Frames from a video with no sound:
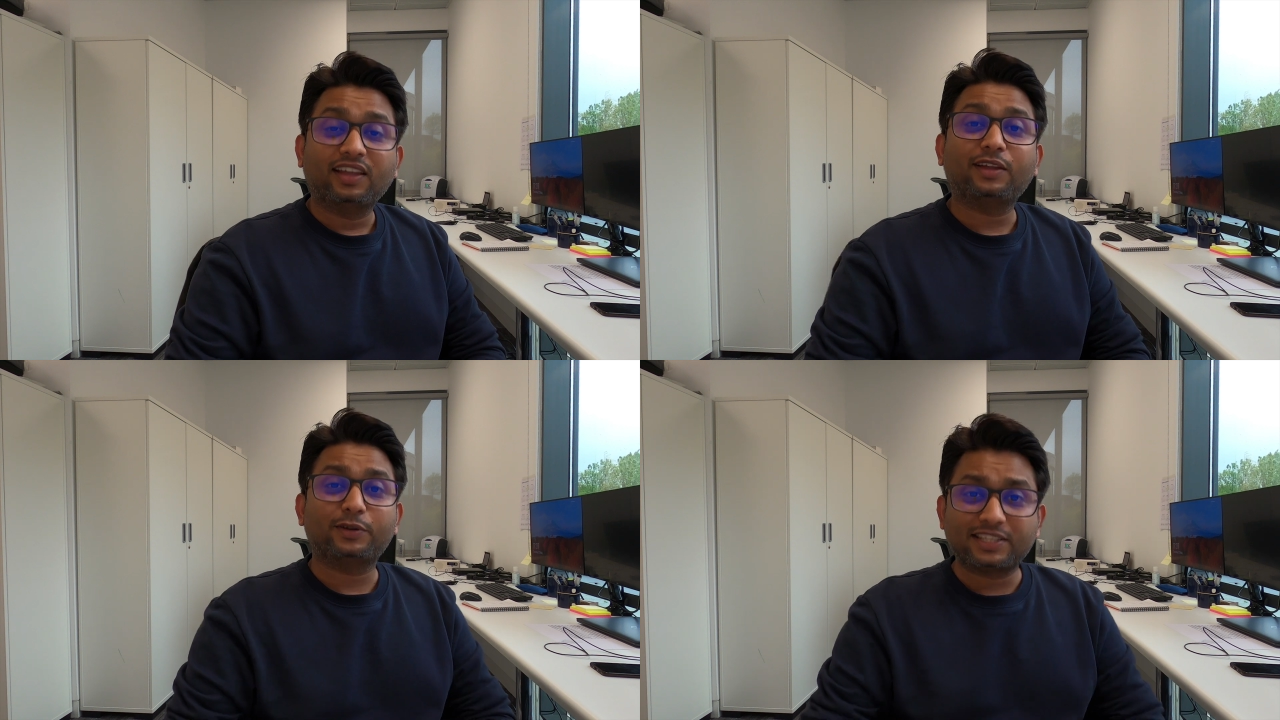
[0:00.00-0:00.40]

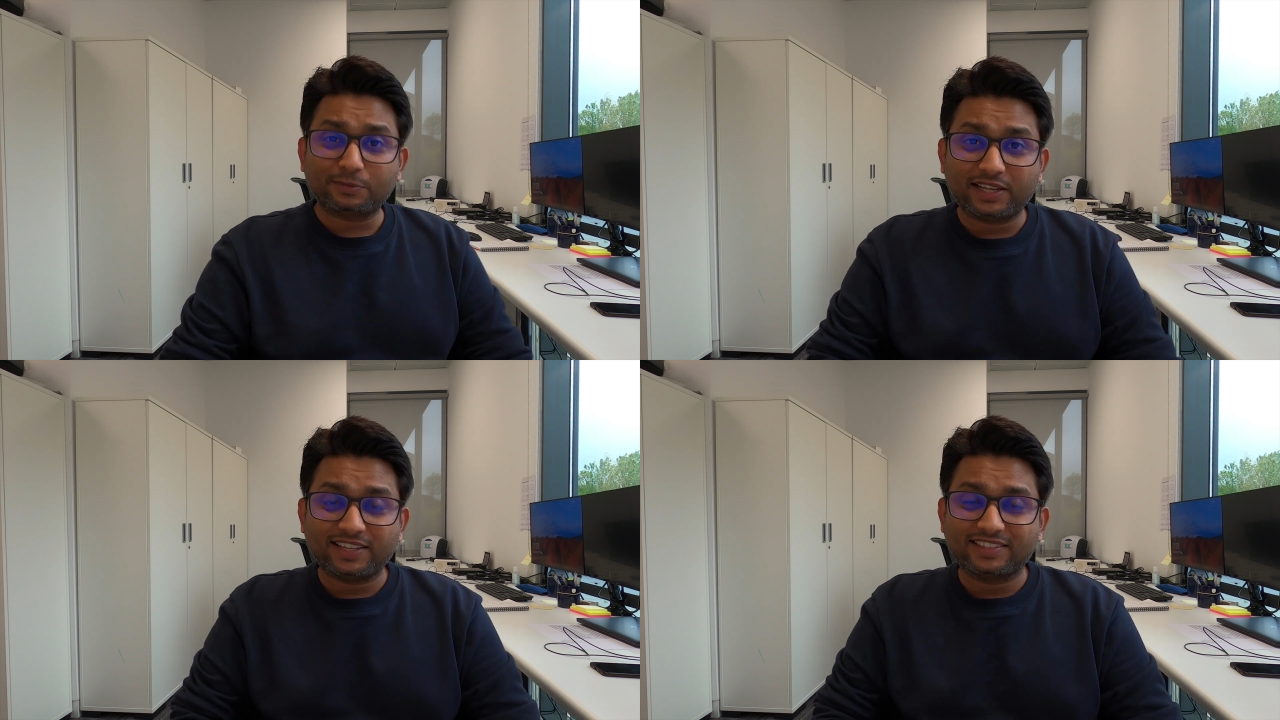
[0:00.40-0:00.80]
Hey, what's
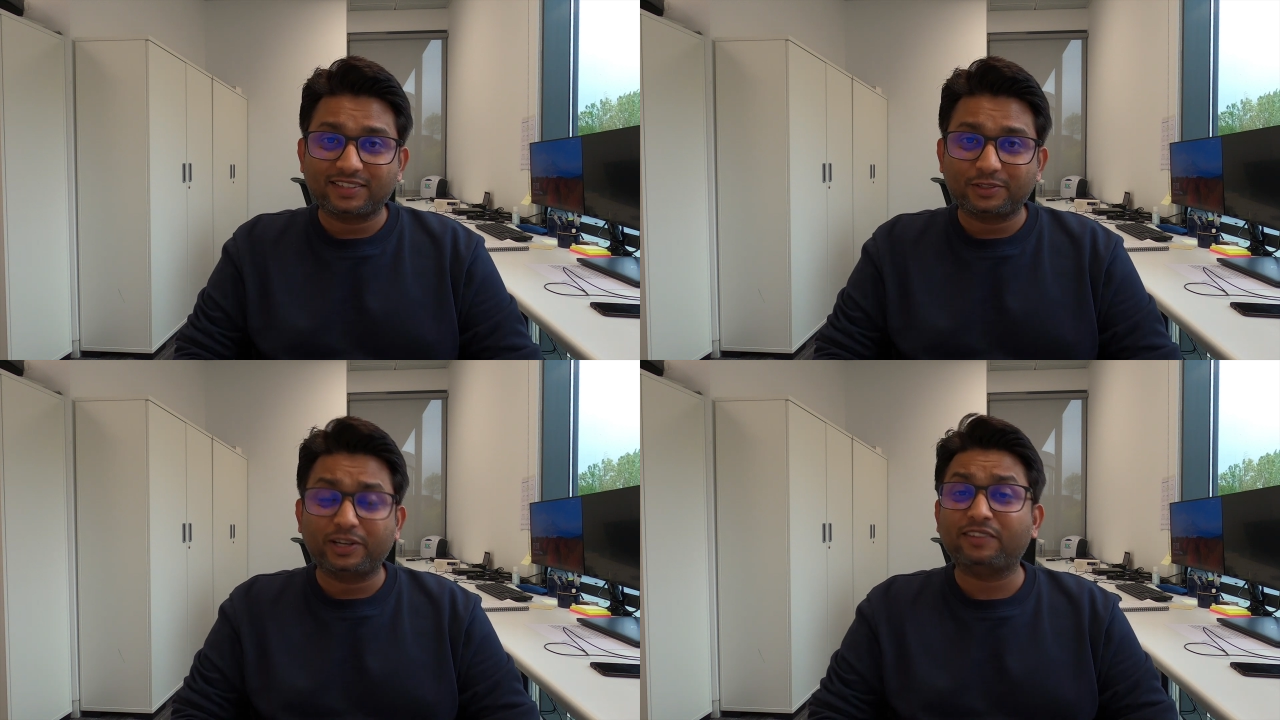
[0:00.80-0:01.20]
up
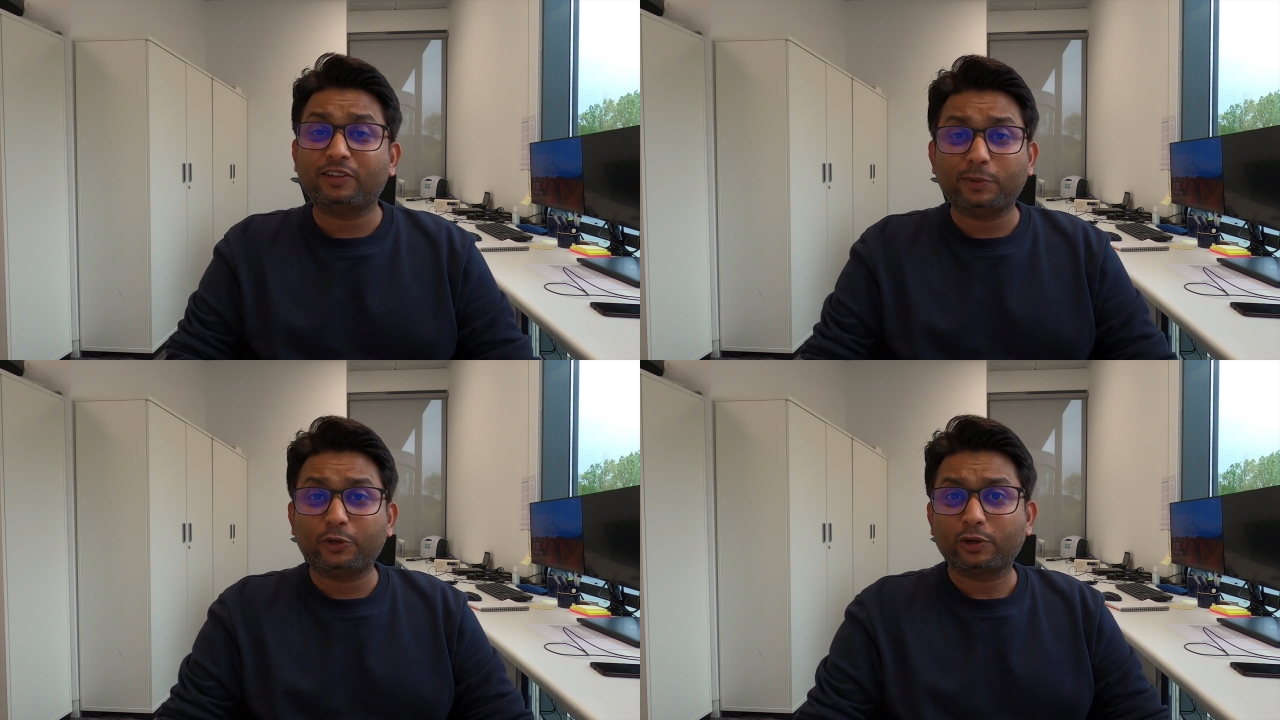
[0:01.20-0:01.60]
guys? Today
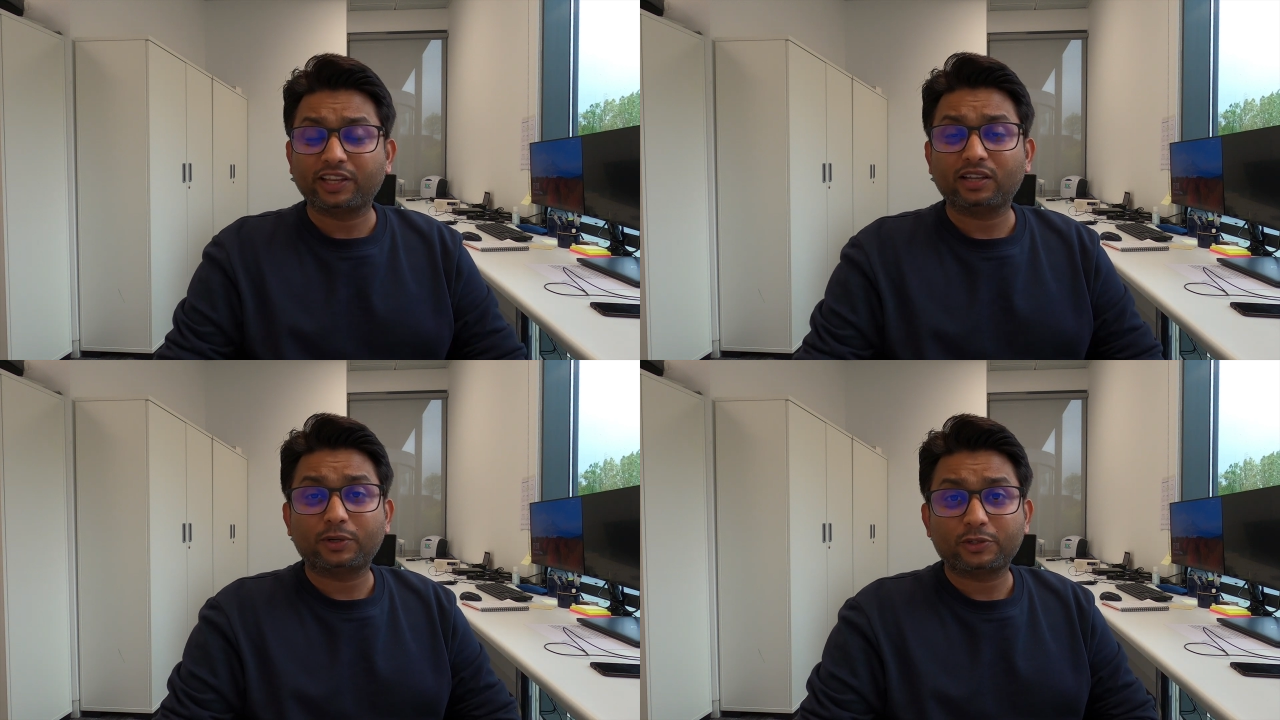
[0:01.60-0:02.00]
we'll be
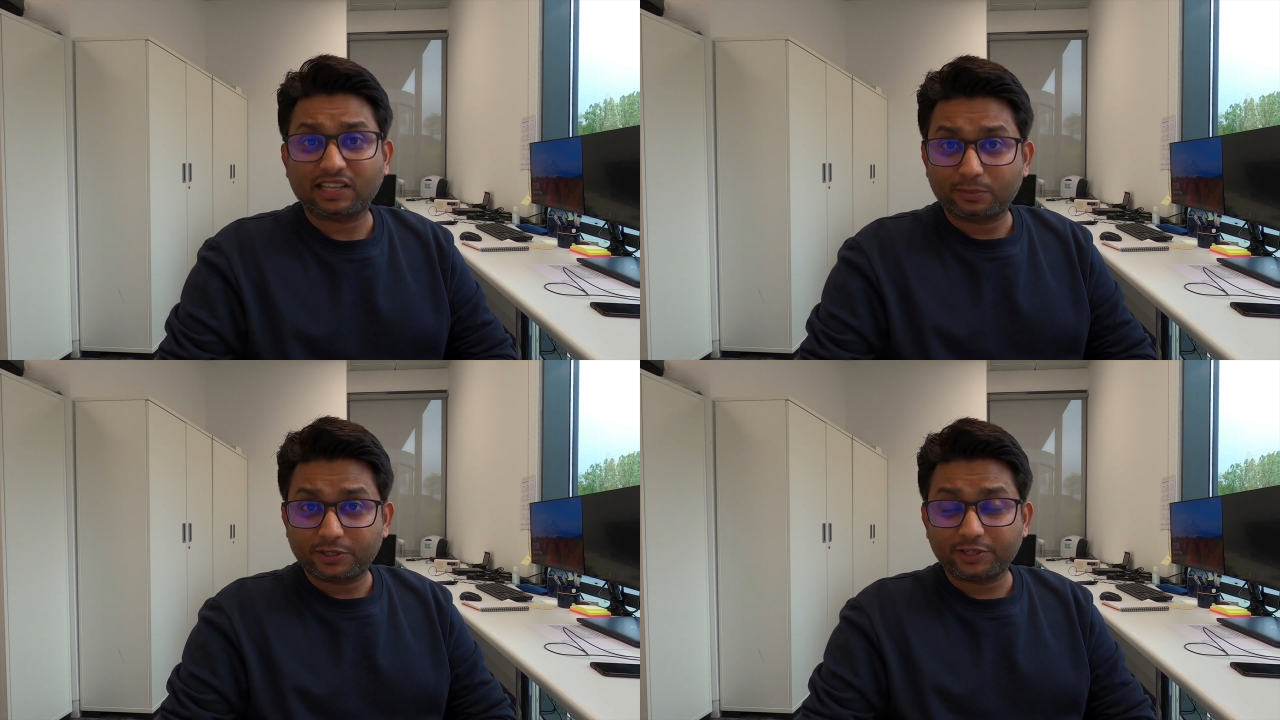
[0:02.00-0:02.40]
talking about
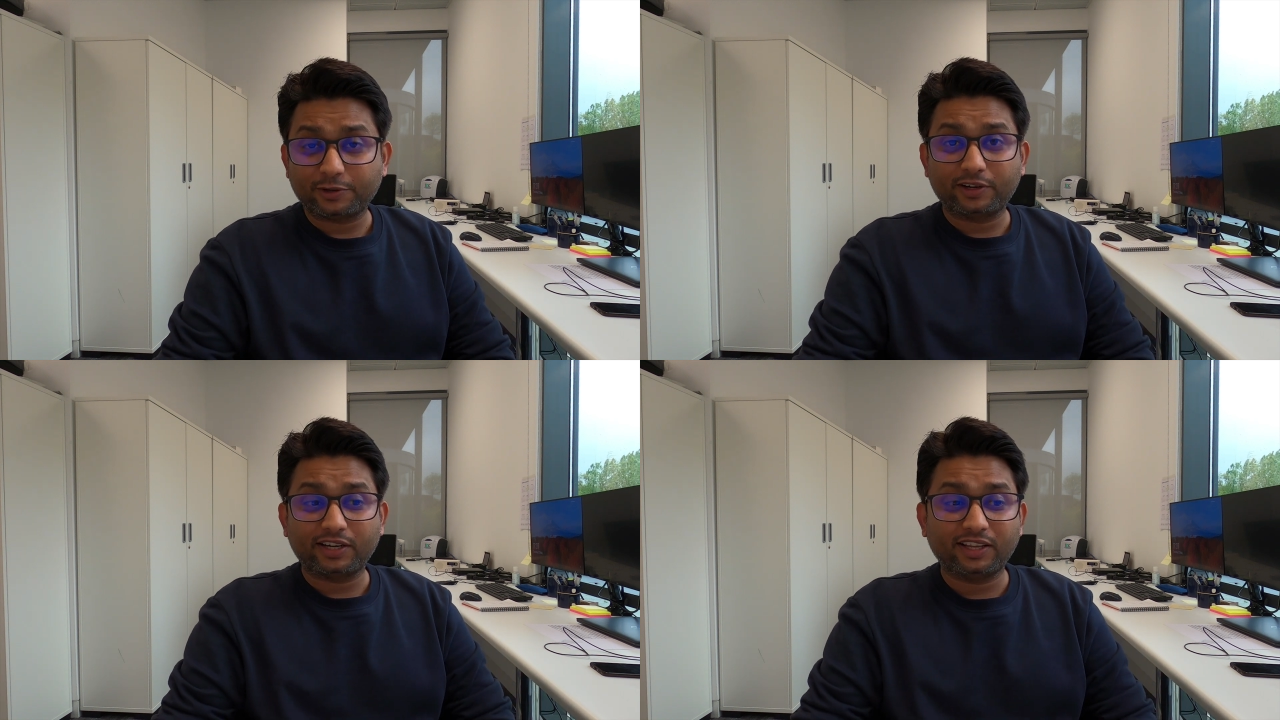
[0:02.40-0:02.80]

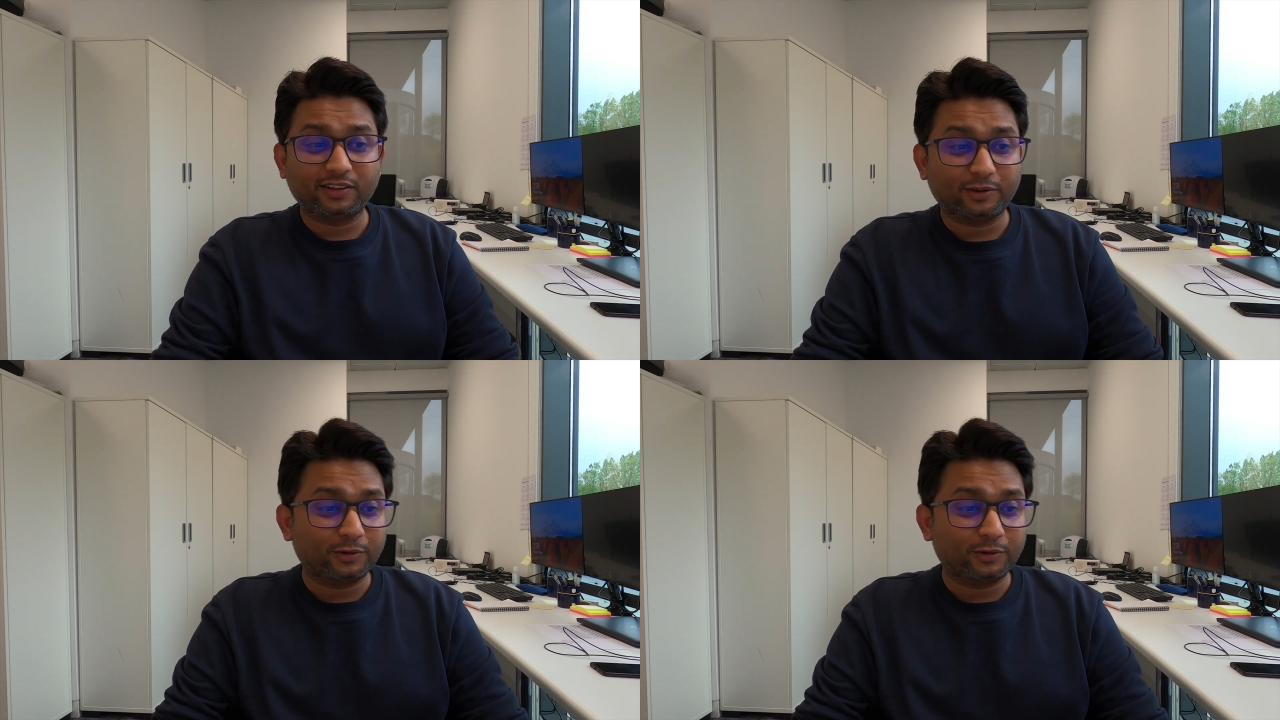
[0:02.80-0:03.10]
cybersecurity